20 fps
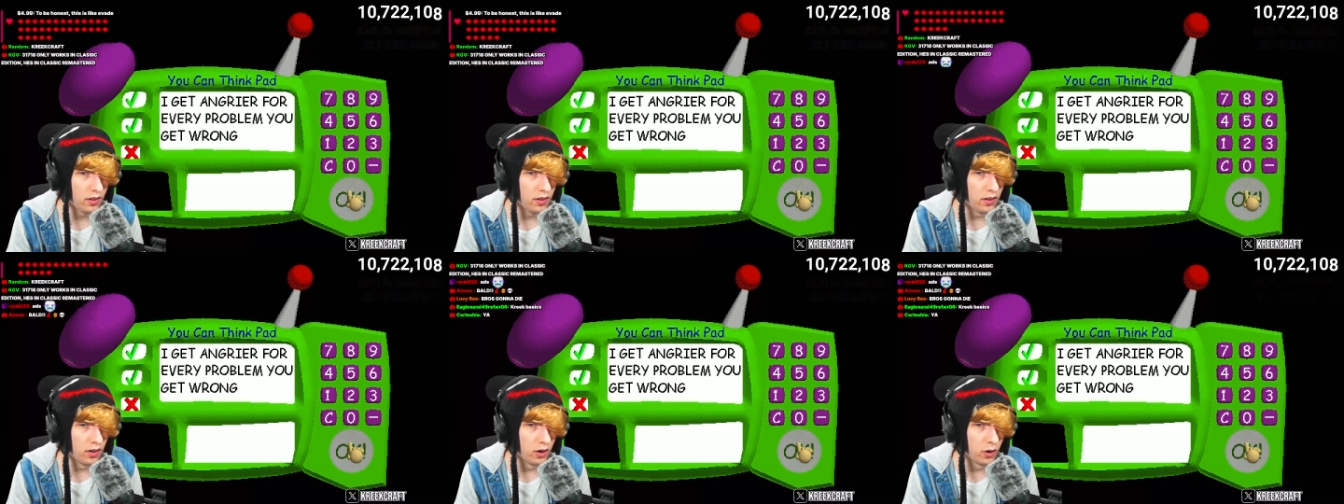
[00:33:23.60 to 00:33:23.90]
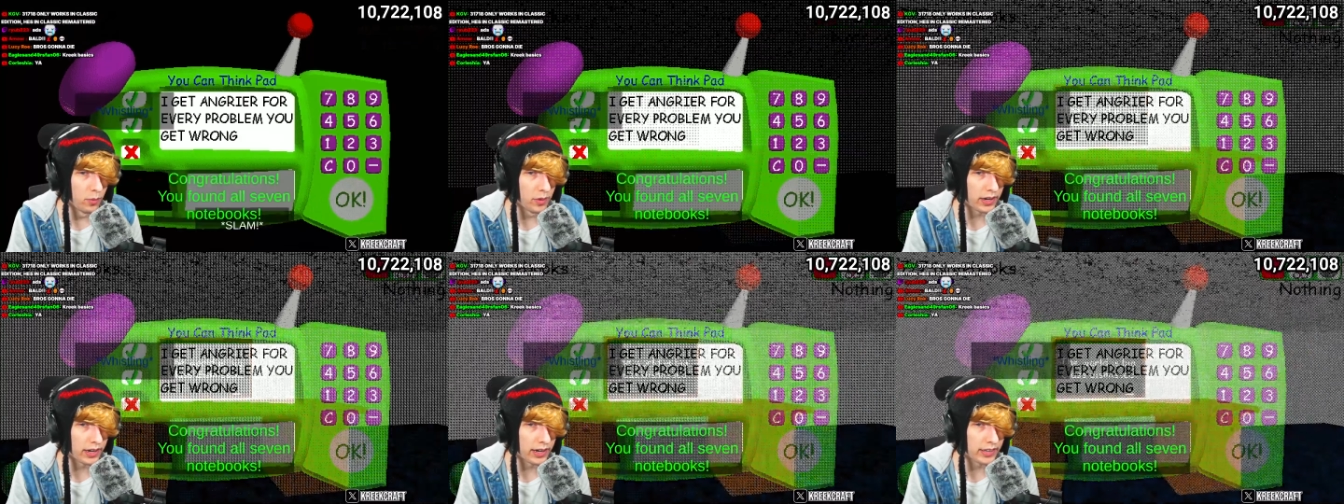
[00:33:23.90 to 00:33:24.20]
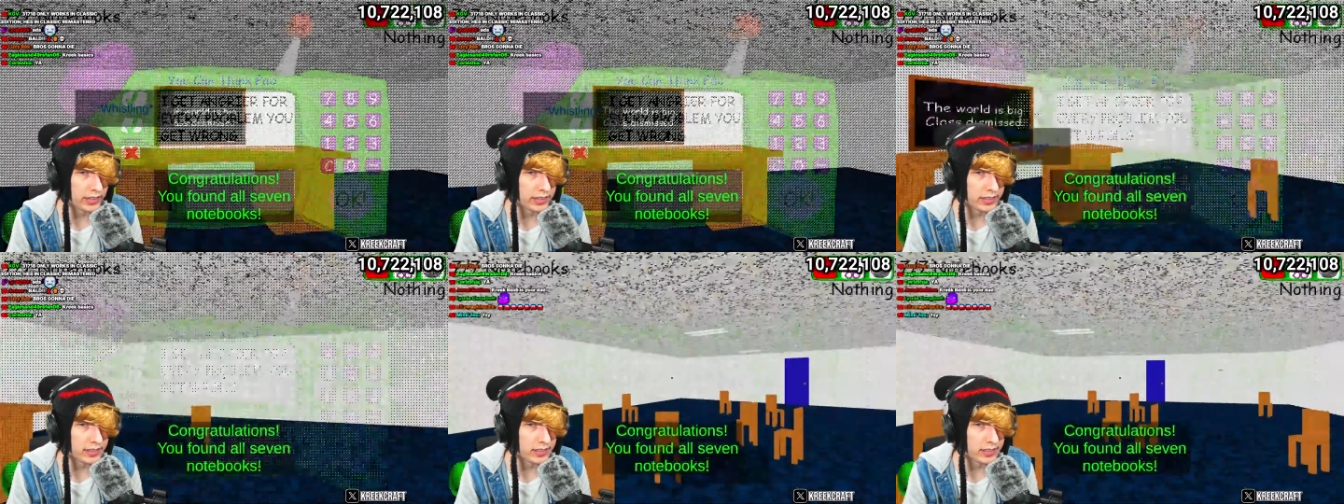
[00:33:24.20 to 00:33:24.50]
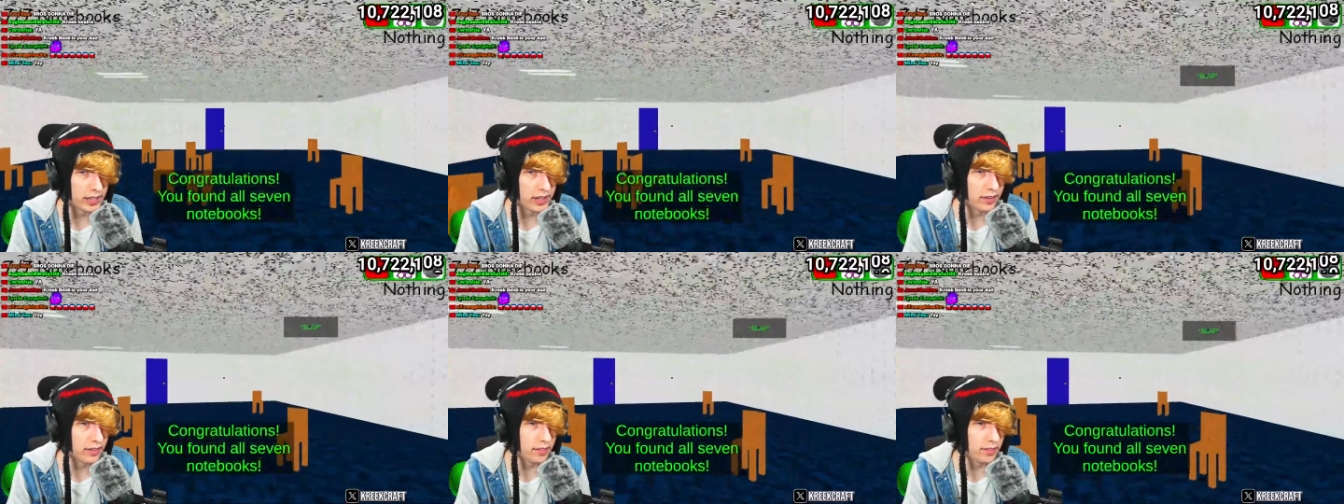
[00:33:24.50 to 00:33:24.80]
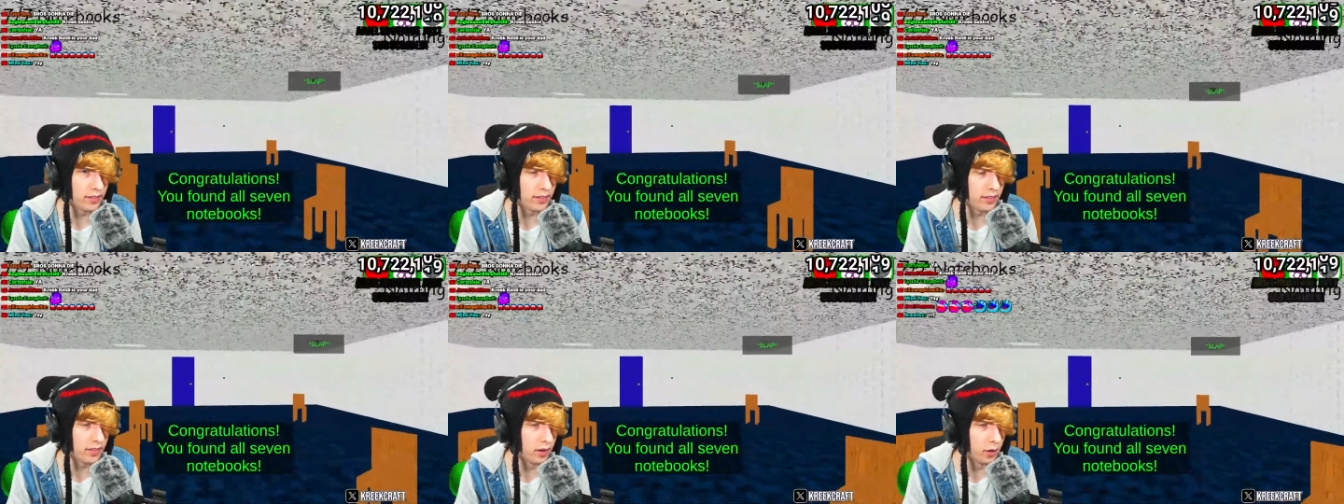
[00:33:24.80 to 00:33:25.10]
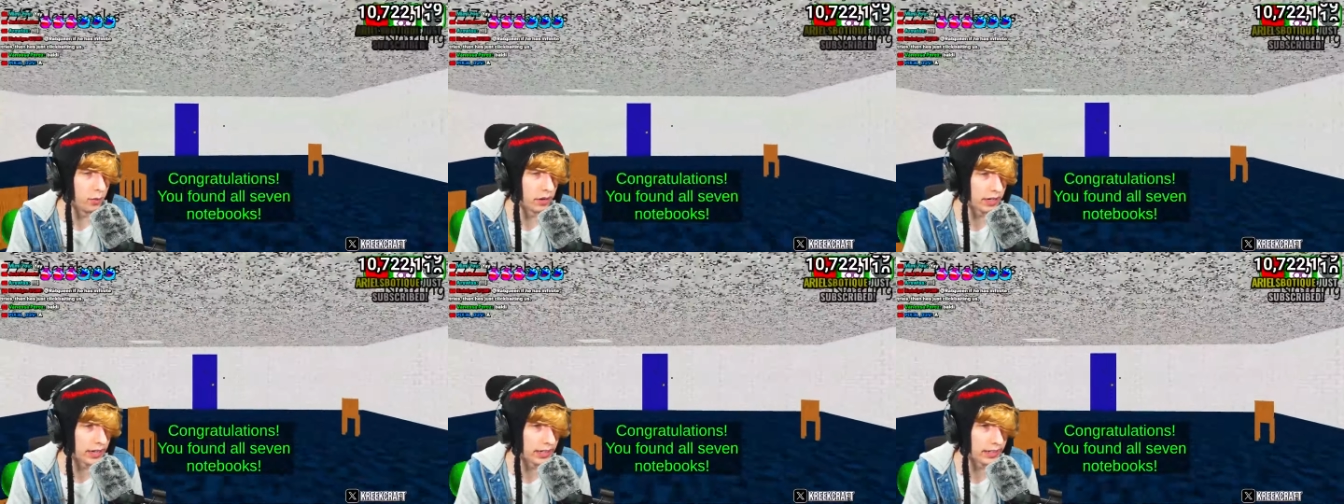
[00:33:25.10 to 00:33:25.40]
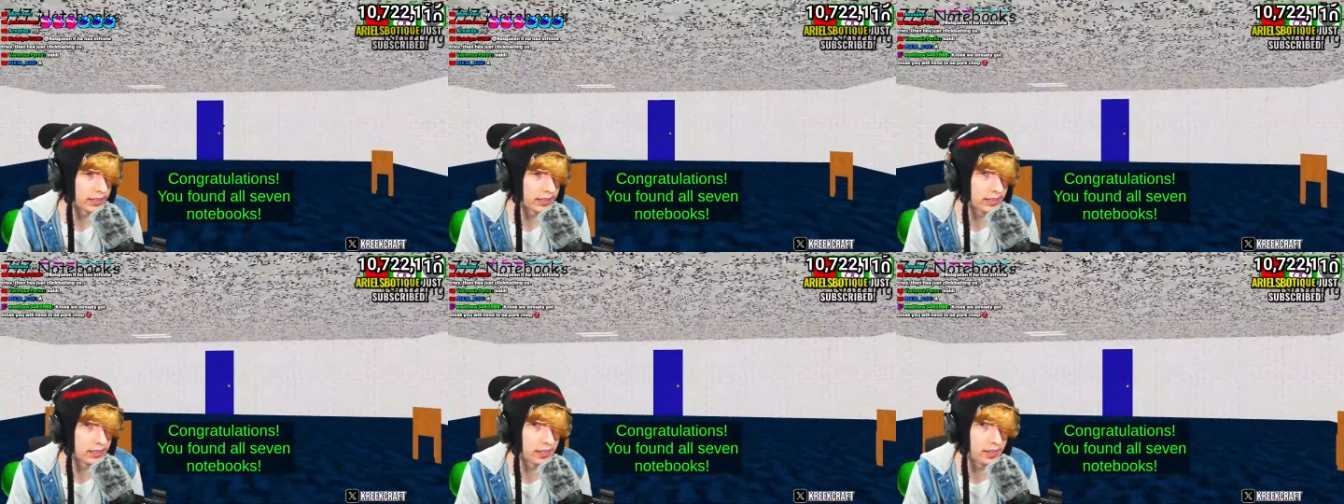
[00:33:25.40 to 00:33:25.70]
Oh my god, this is it. Oh my god,
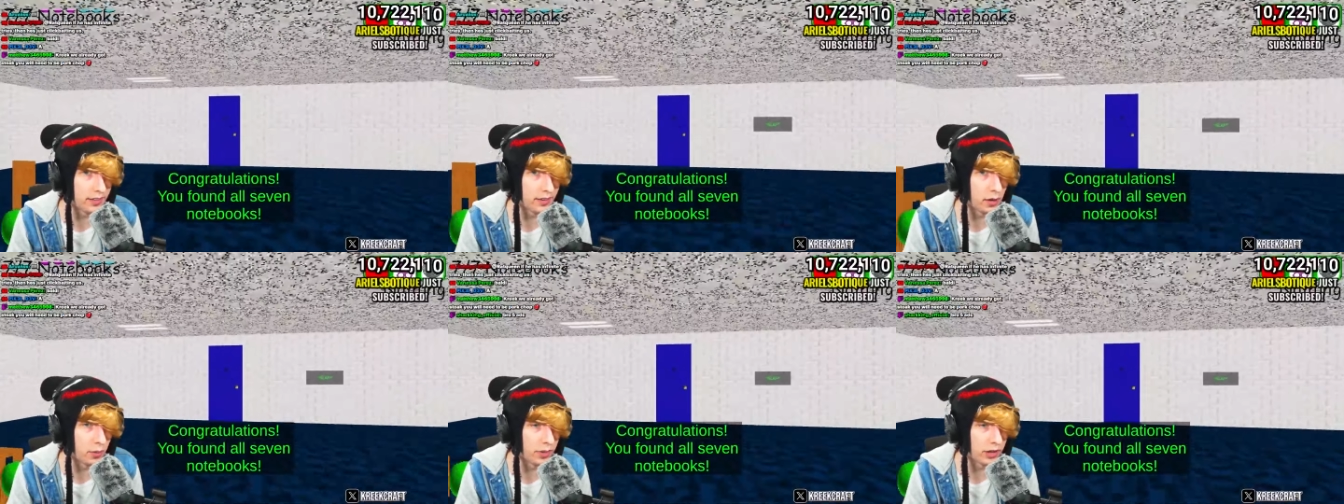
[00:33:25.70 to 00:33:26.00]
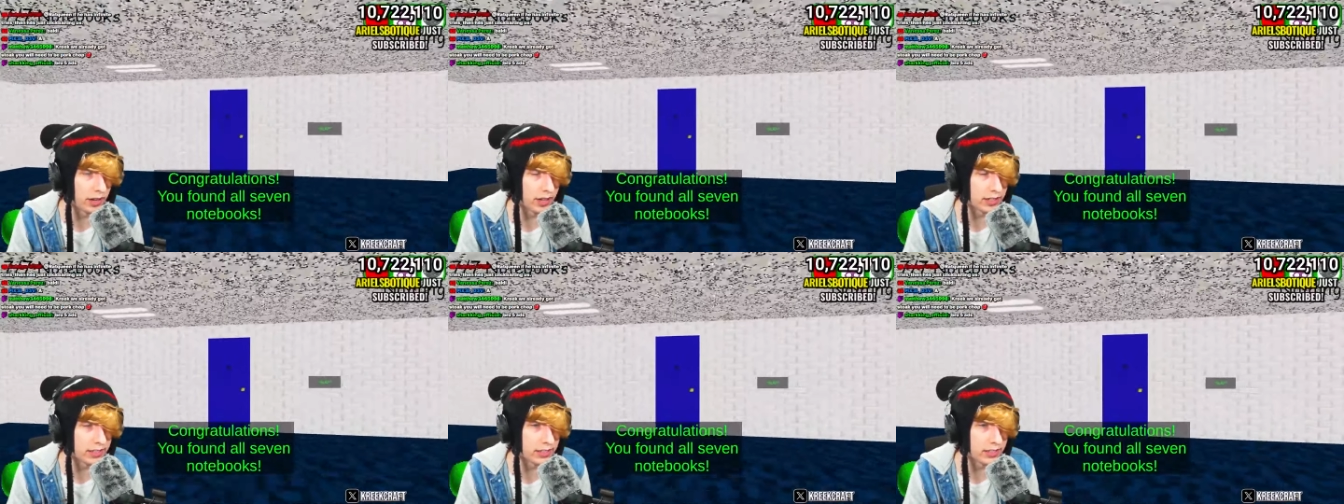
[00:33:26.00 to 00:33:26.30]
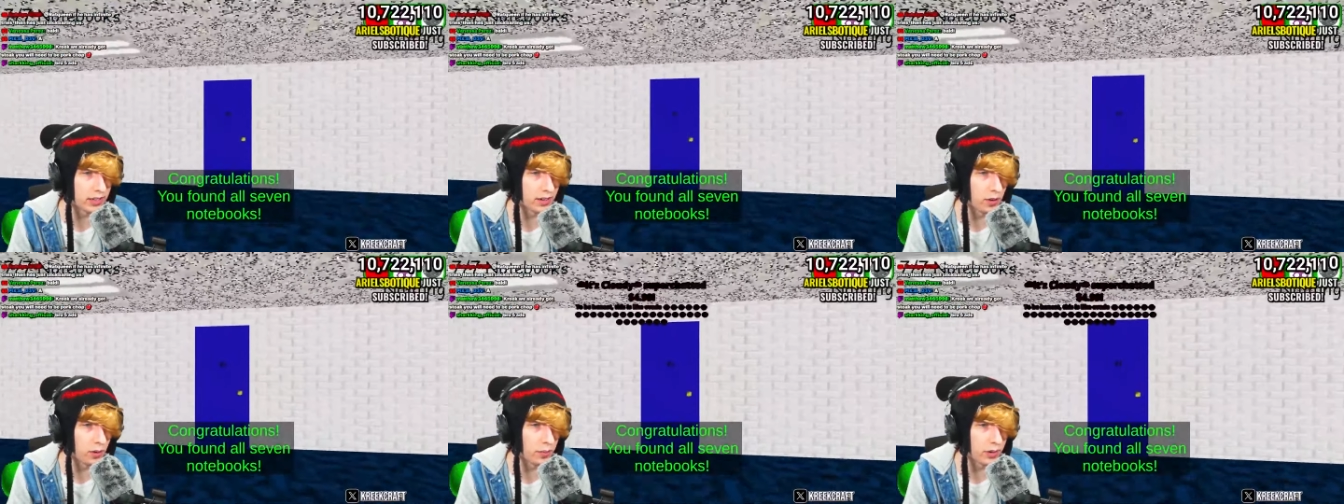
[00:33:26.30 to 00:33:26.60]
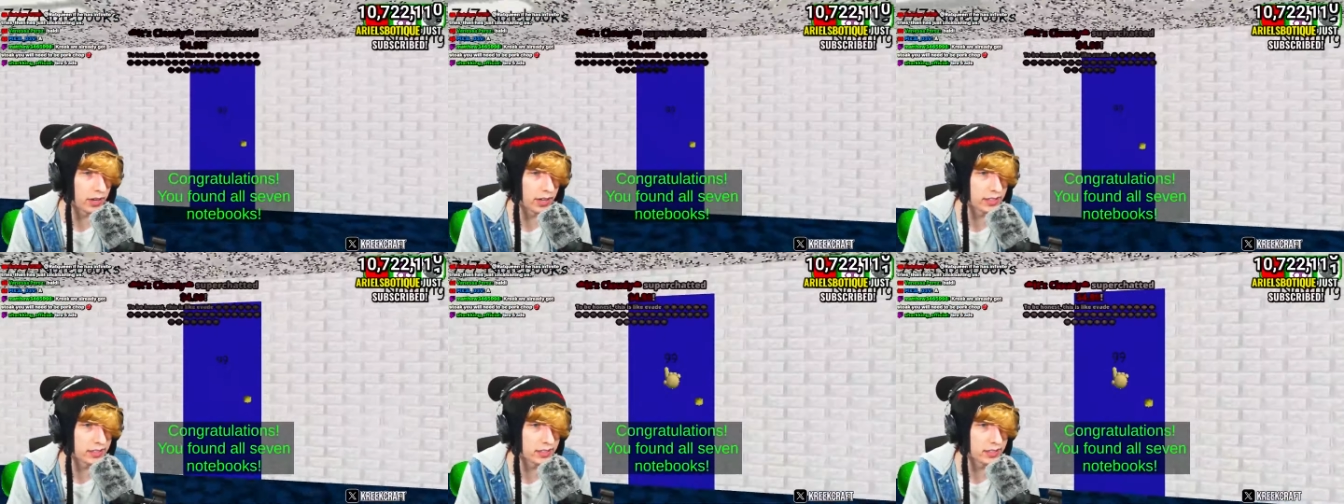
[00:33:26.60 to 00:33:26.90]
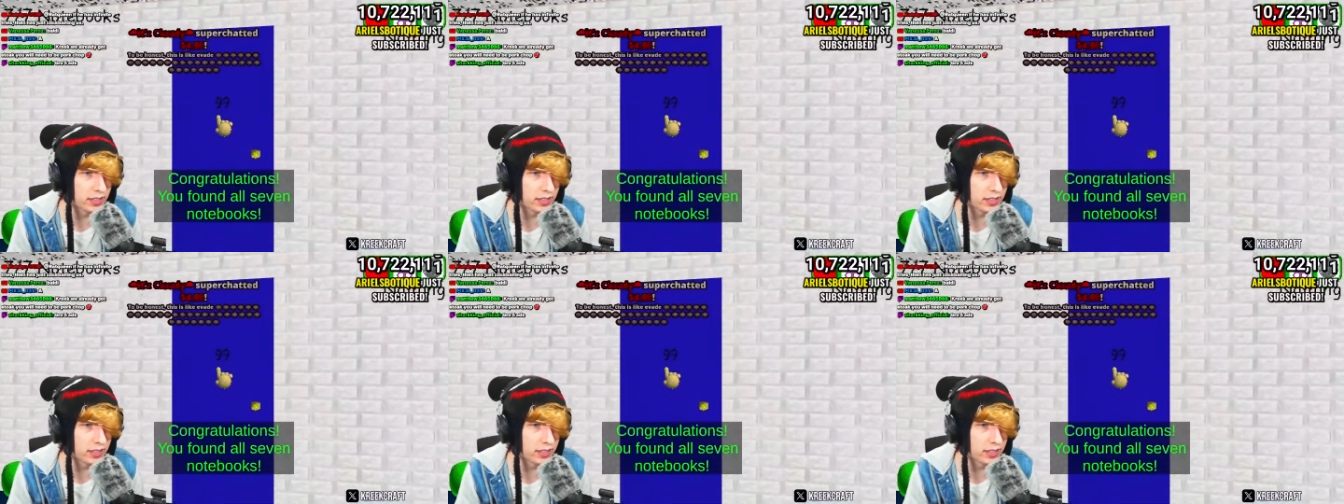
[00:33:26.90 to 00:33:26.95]
this is it. Oh my god, this is it. Oh my god, this is